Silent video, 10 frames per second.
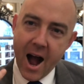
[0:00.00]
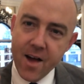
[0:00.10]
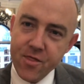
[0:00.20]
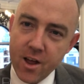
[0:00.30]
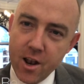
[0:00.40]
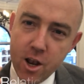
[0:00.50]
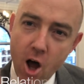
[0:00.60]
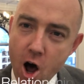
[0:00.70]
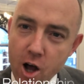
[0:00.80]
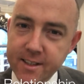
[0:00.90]
And the
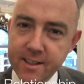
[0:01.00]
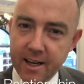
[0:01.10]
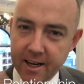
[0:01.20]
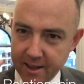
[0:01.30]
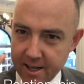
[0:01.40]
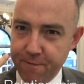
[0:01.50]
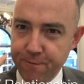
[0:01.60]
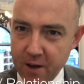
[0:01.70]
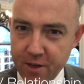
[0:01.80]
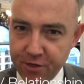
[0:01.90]
last thing, the
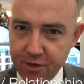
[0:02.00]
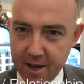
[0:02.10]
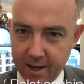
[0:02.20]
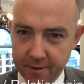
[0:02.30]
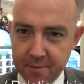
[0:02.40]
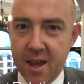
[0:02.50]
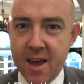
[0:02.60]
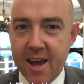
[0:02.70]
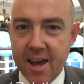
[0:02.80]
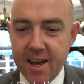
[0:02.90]
fifth thing,
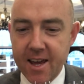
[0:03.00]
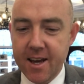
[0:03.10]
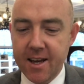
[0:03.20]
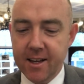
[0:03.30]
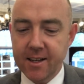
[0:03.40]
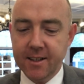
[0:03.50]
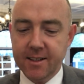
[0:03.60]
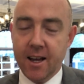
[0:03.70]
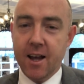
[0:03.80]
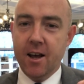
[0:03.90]

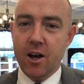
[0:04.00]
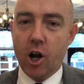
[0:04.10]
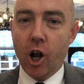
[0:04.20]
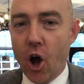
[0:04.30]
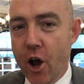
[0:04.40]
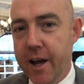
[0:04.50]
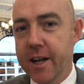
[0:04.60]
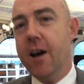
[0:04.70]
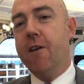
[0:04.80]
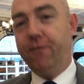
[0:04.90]
is
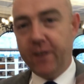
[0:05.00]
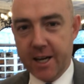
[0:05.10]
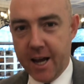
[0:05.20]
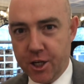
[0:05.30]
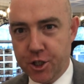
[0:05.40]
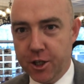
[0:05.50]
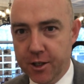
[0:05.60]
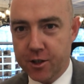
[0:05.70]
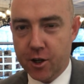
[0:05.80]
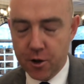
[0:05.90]
client
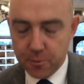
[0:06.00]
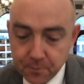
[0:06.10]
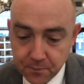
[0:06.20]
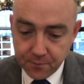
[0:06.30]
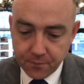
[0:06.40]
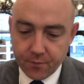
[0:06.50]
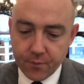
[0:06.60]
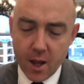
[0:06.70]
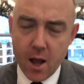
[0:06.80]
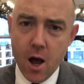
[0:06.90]
affiliation. So
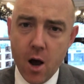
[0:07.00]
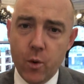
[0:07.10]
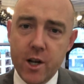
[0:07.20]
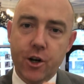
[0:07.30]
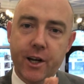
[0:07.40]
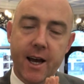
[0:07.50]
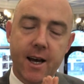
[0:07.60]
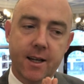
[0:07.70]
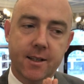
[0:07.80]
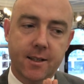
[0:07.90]
we look
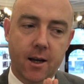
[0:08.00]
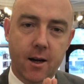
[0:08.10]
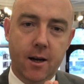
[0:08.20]
at,